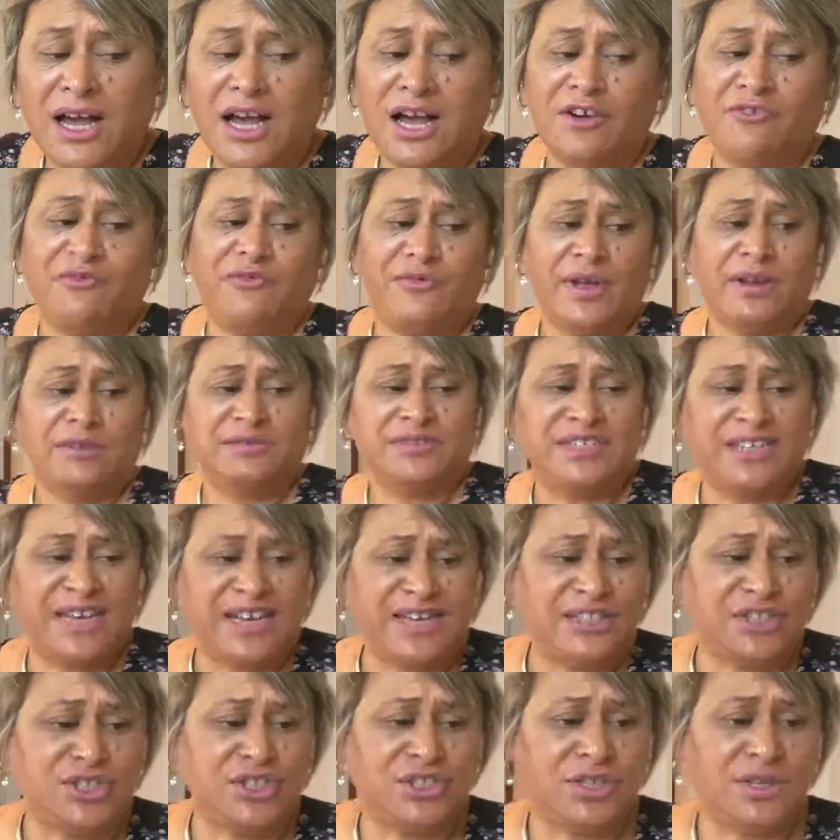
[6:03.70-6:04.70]

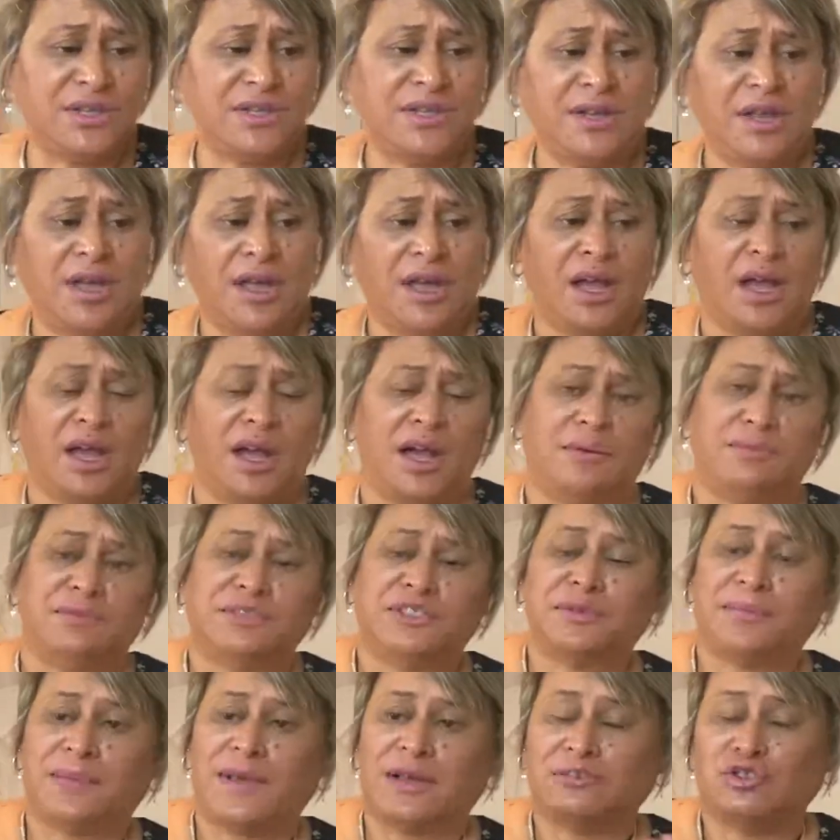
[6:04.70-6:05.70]
foundation.
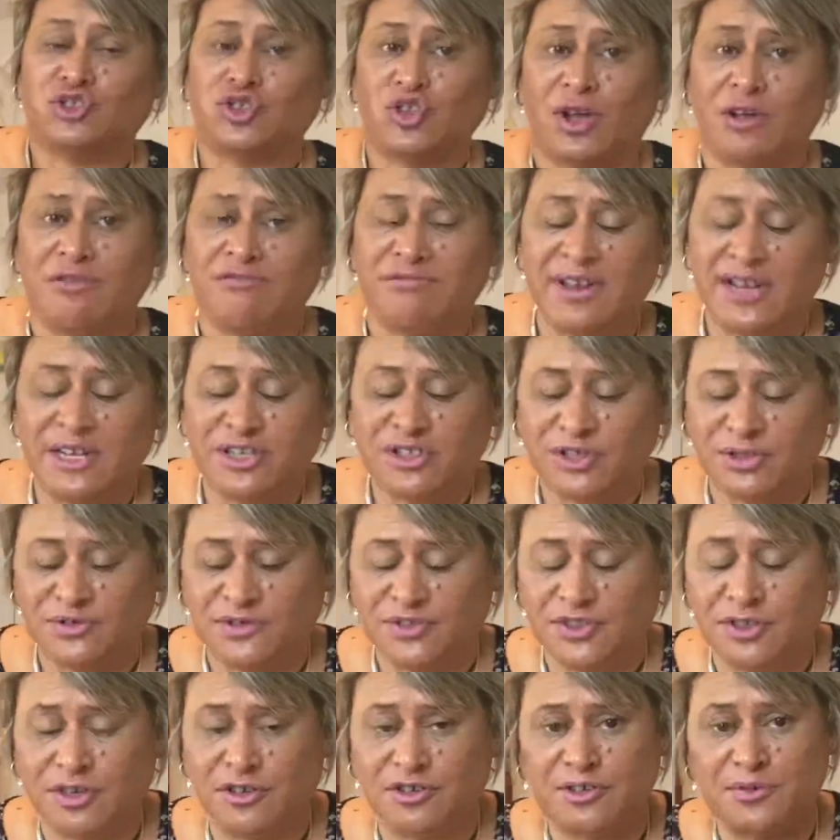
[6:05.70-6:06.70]
It's about direction.
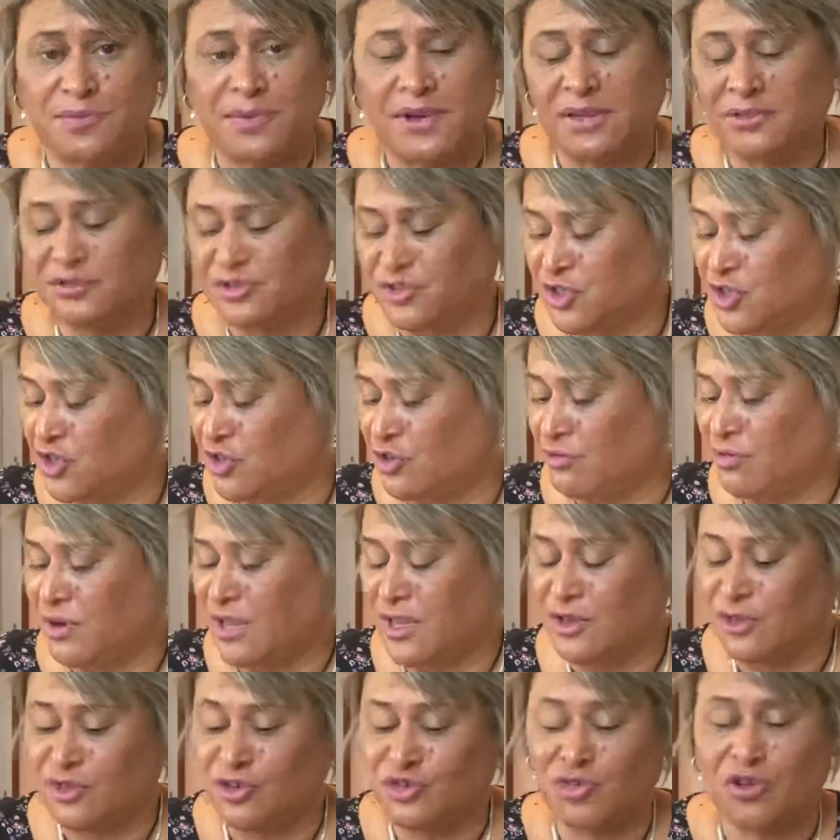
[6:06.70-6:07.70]
So it's about
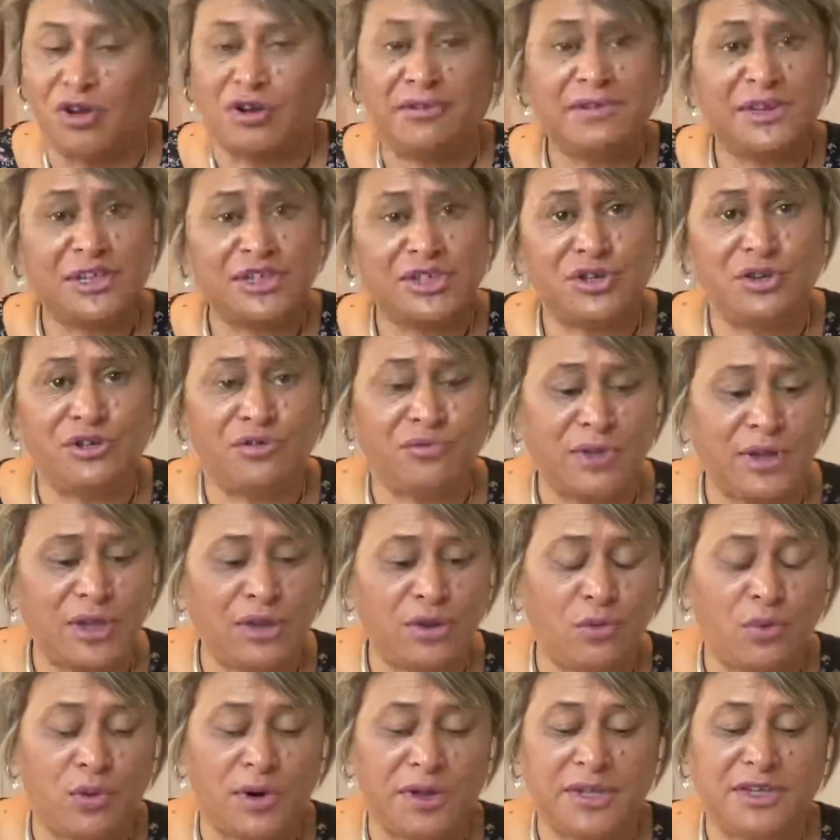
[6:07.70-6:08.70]
security and the direction of where
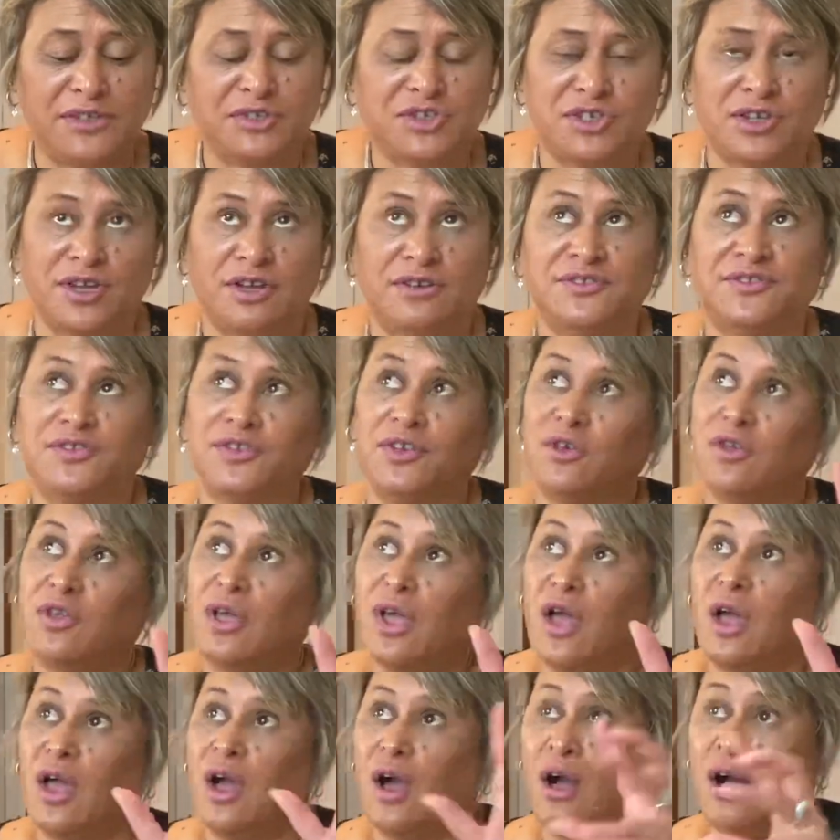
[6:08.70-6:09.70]
you're wanting to go. So
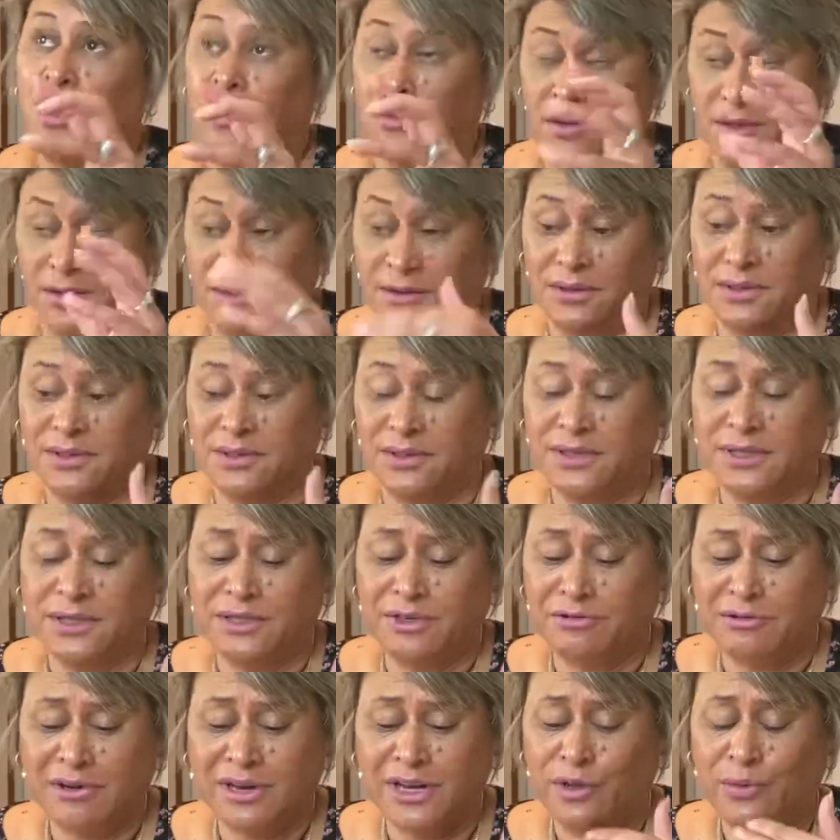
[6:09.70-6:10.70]

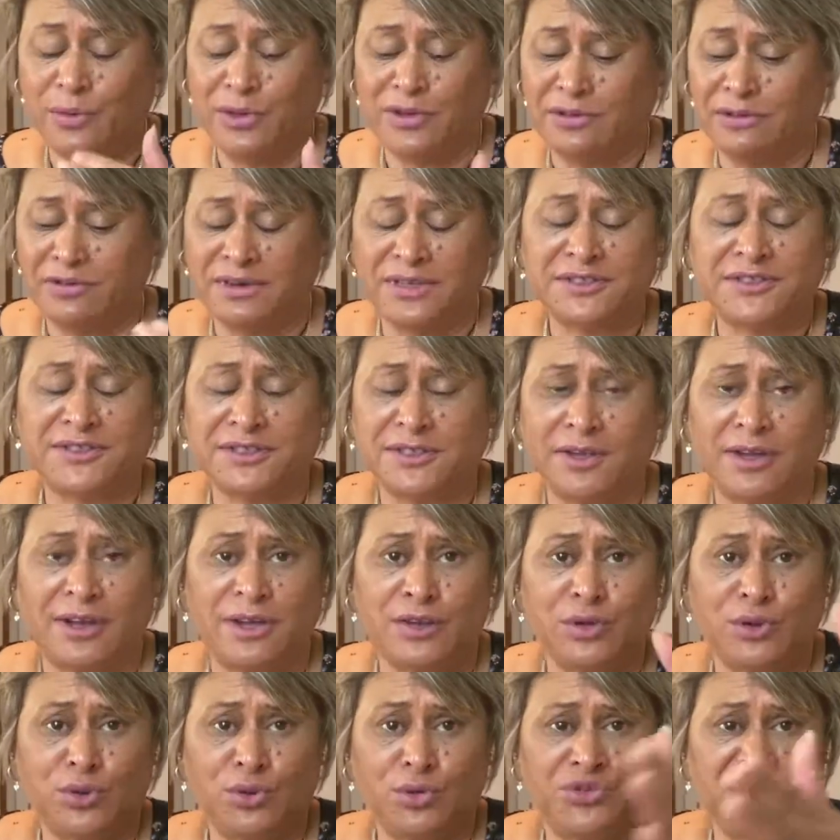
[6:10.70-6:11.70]
literally, whether it's
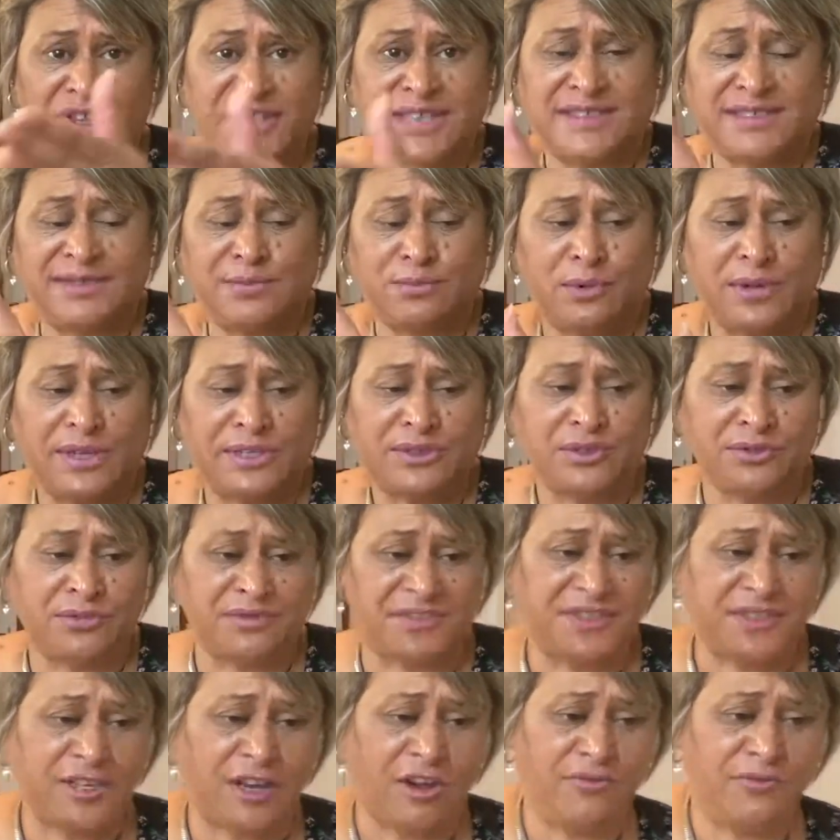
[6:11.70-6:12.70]
like north, east, west or
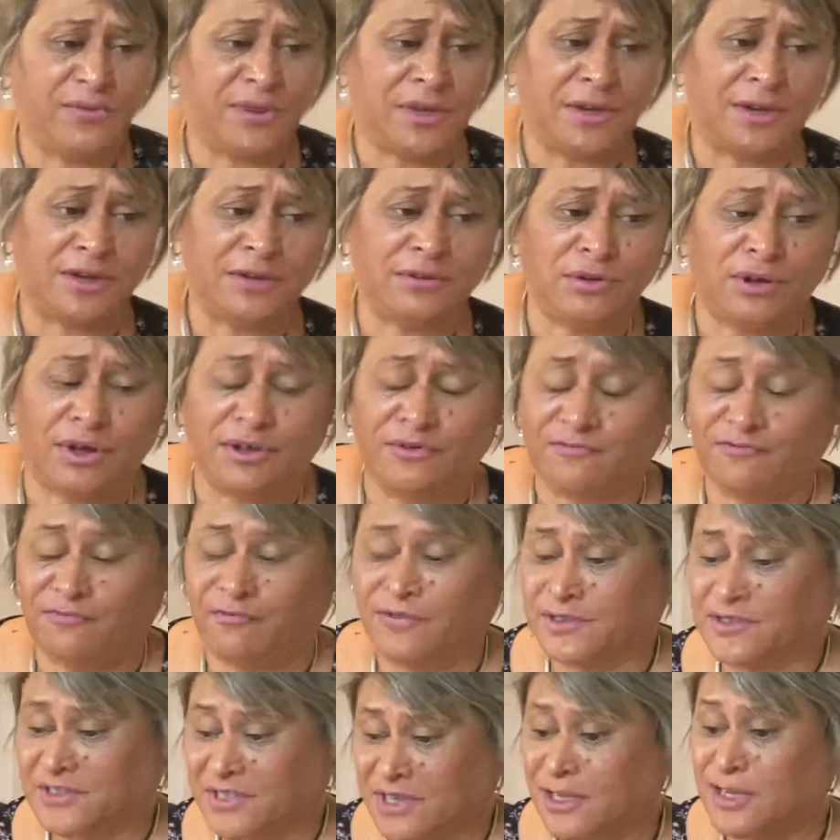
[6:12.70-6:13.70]
south, you know, like
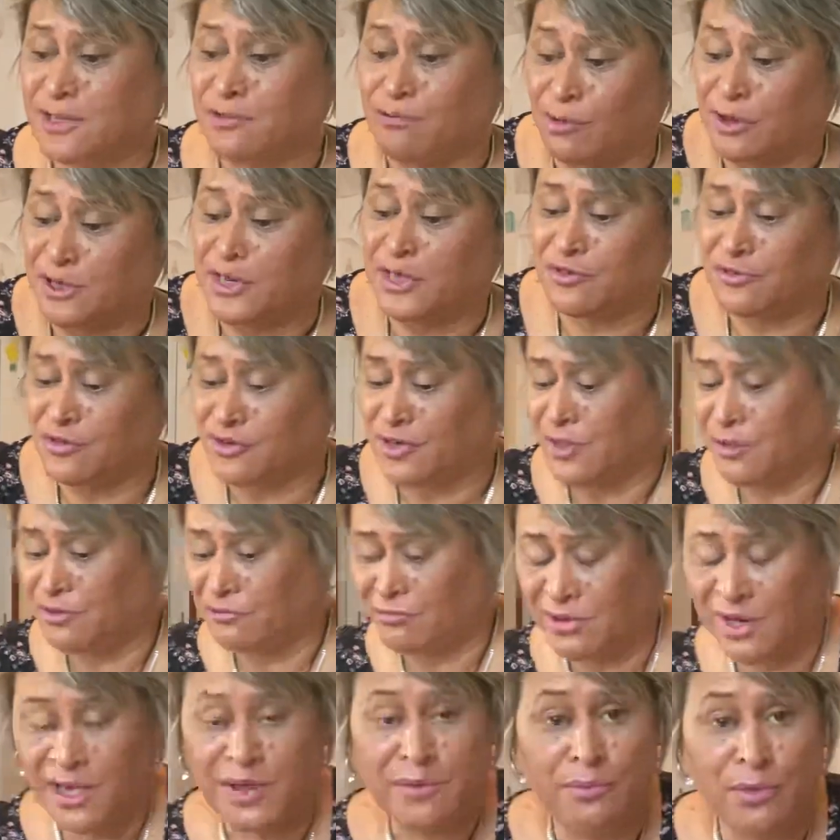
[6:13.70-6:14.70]
physically wanting to
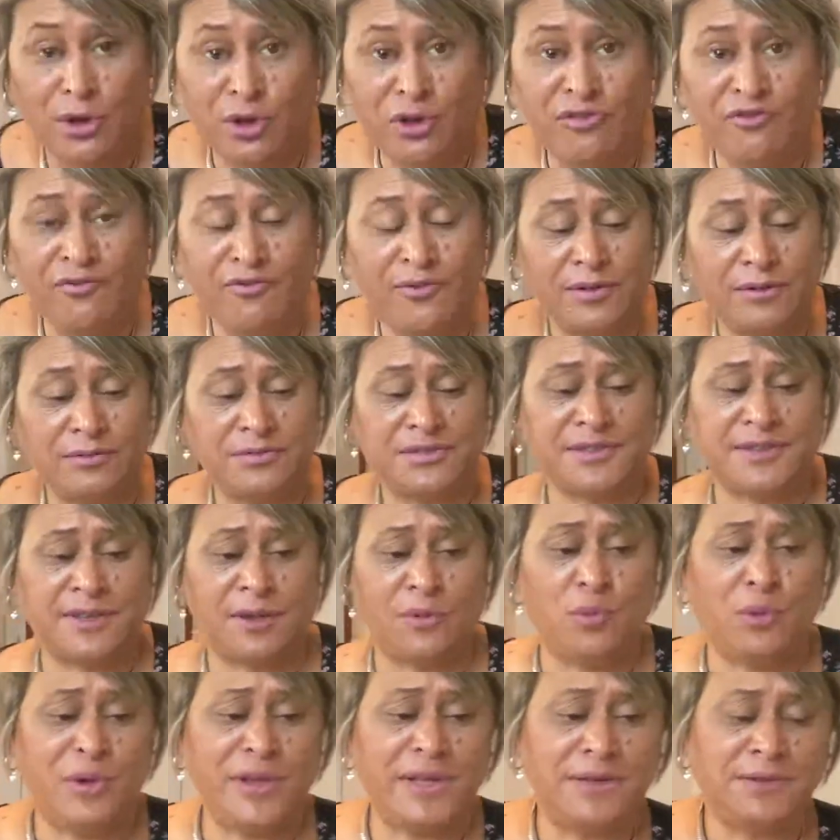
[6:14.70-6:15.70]
literally move
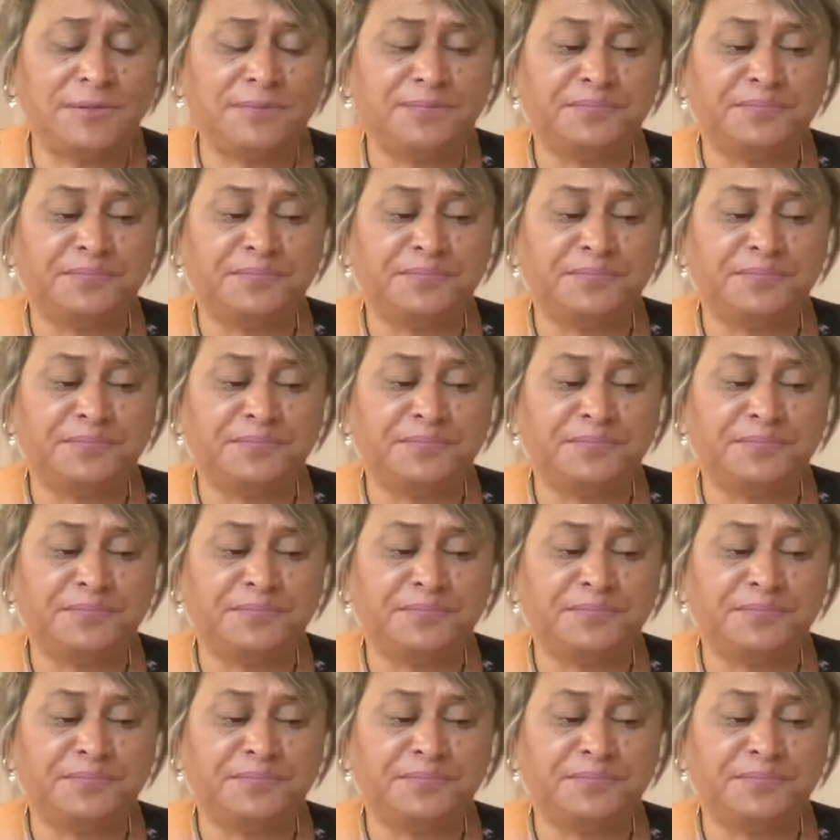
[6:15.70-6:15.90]
somewhere